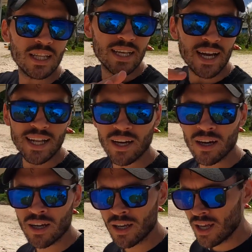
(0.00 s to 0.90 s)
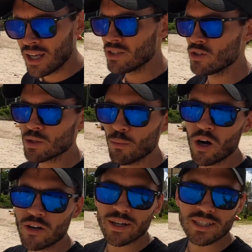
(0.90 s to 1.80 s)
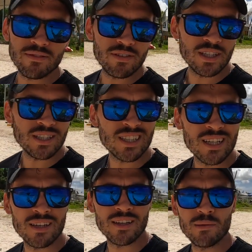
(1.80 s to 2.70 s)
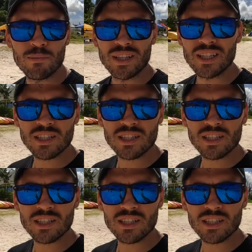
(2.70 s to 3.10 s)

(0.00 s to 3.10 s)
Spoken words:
and they kind of do some water activities. But